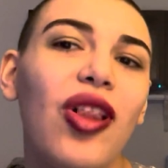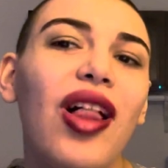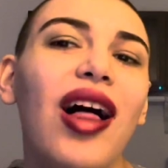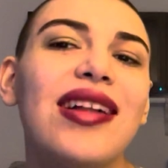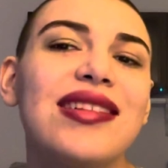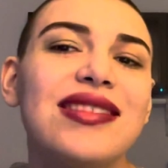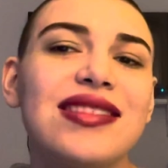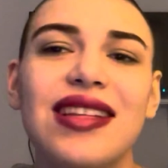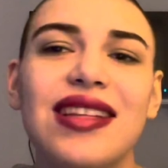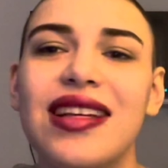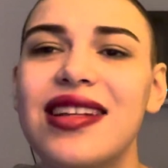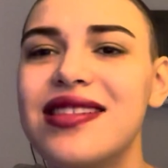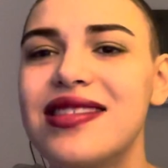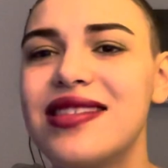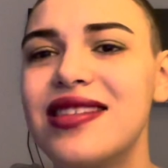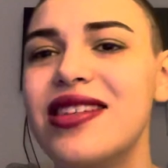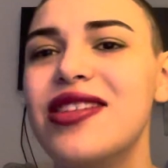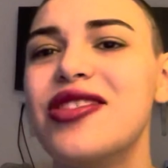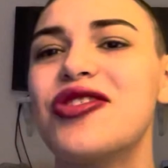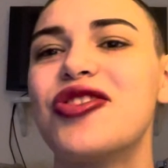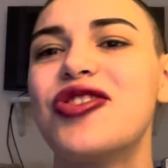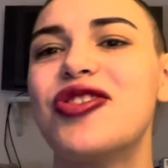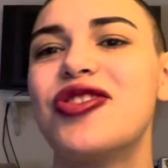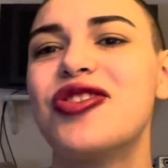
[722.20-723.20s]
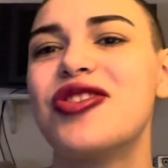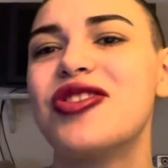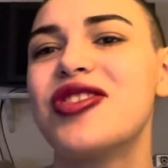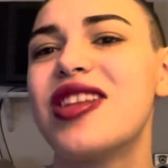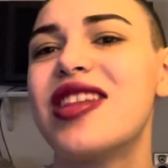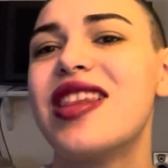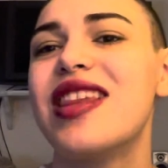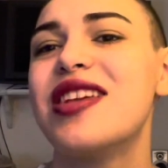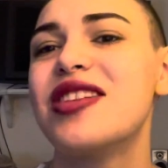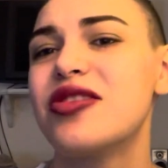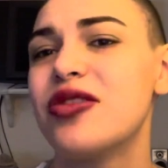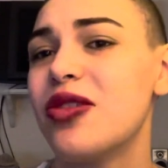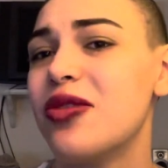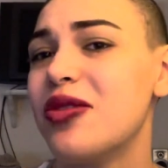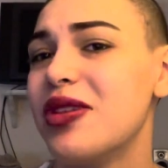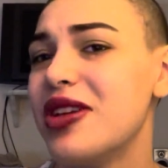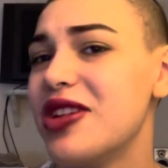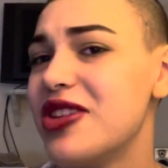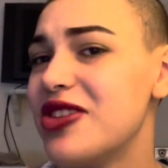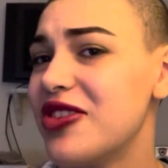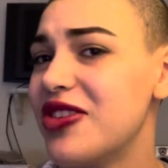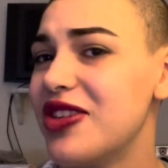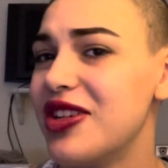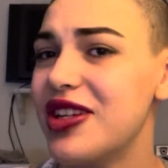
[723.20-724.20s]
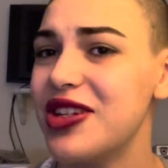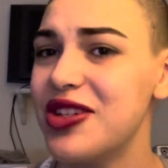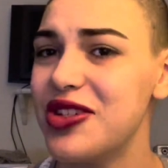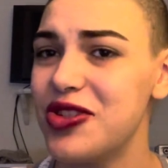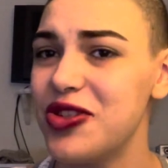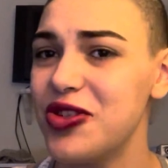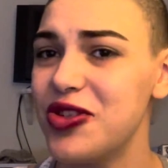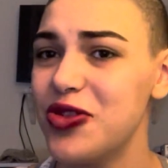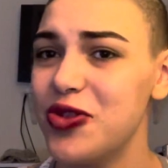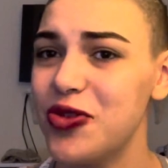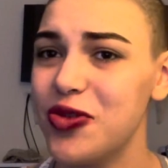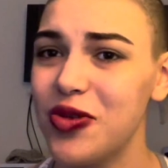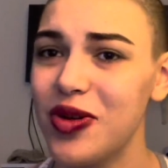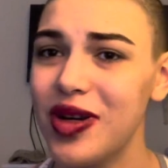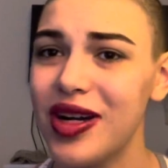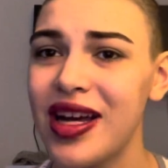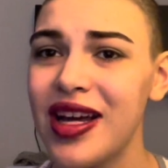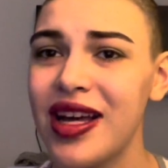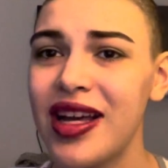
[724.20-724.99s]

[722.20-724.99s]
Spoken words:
onset seizures, and they slowly turned into